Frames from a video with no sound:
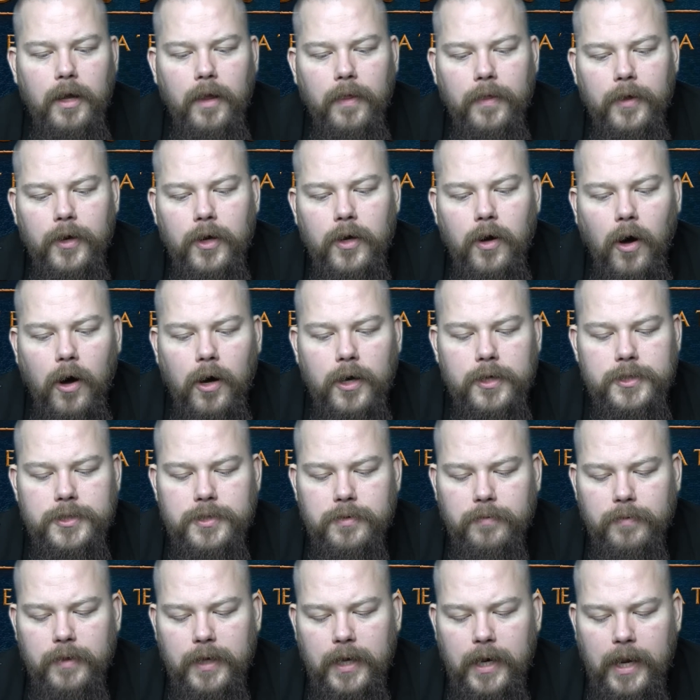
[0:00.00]
The guards
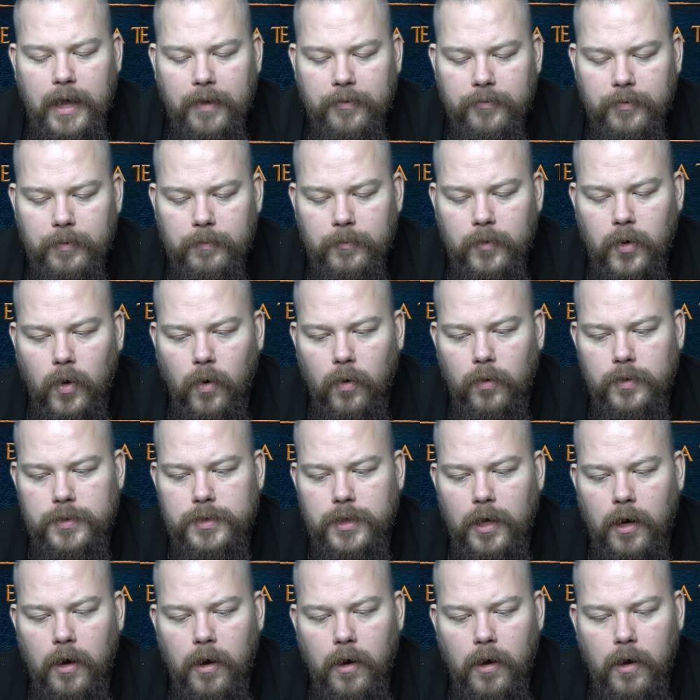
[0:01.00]
of the Galadriel court
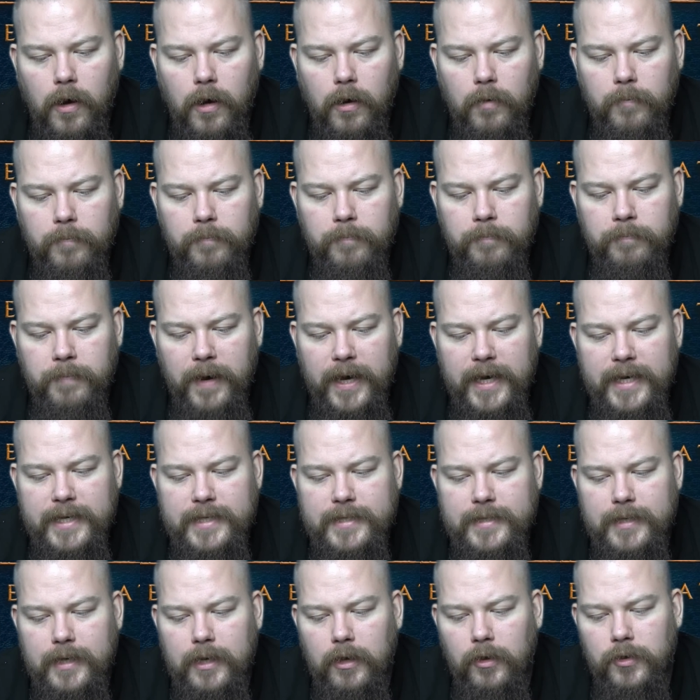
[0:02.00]
are
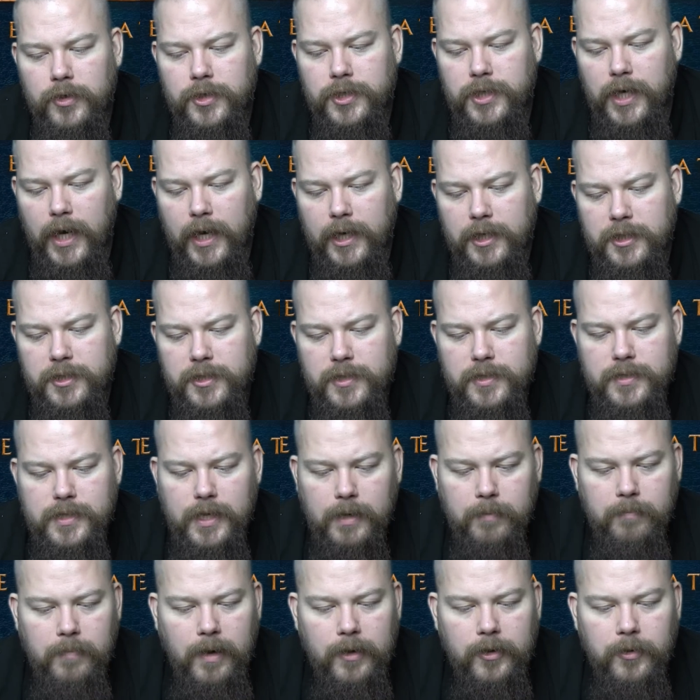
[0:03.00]
basically unchanged, the
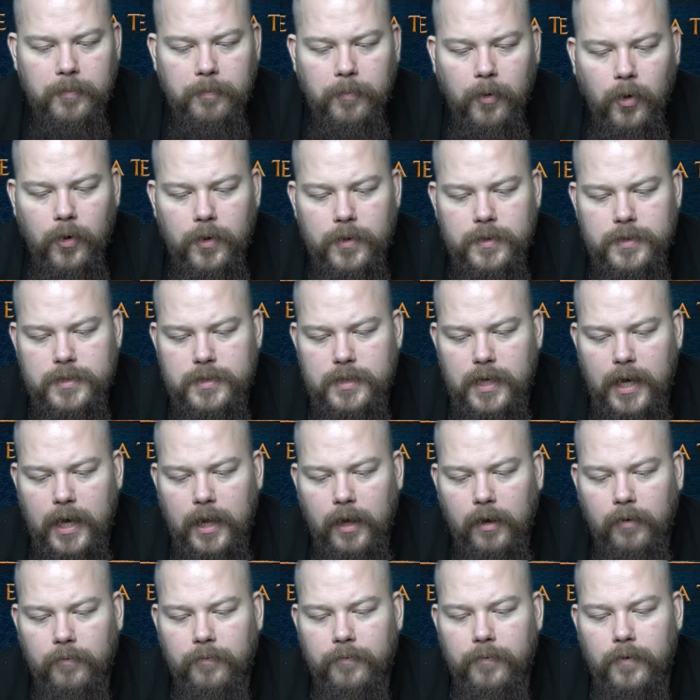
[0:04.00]
same amount of points,
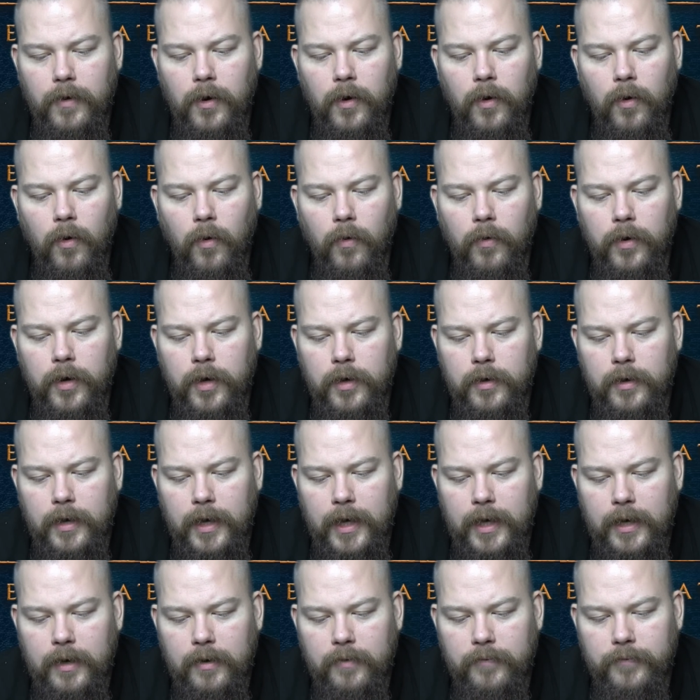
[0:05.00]
elf, Lothlorien,
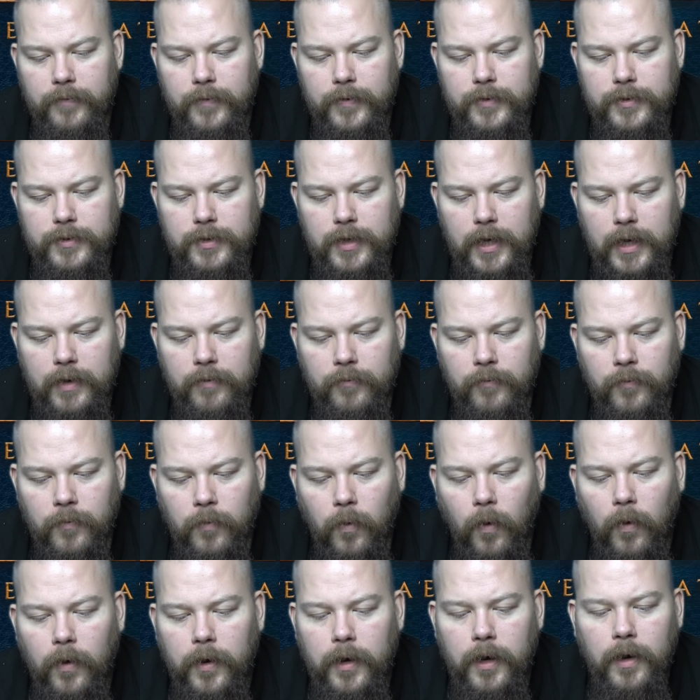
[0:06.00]
infantry and
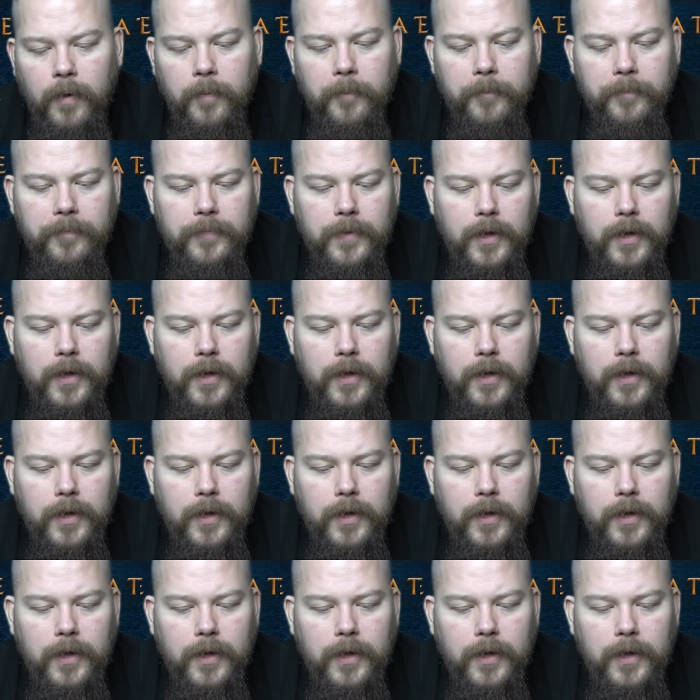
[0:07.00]
warrior.